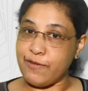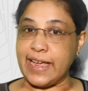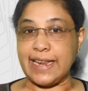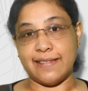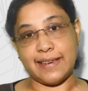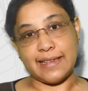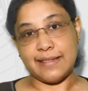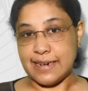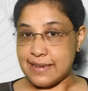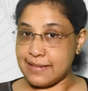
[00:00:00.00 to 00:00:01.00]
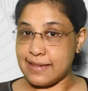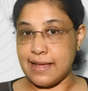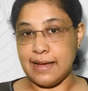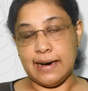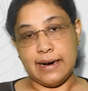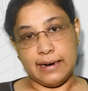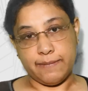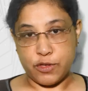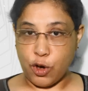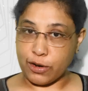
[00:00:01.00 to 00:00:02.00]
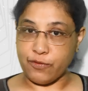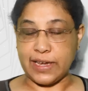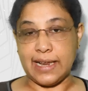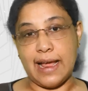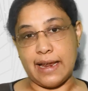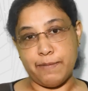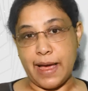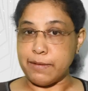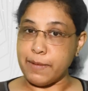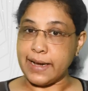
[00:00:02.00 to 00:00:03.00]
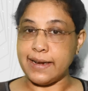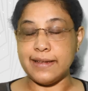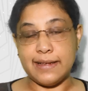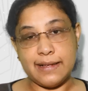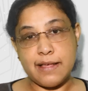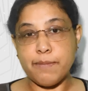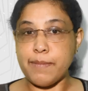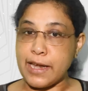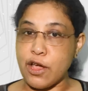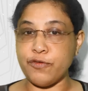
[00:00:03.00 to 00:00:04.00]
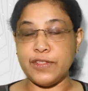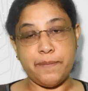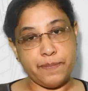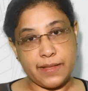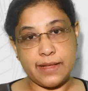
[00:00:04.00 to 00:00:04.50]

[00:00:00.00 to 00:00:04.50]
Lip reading: various reasons, geographical and man-made, many of them,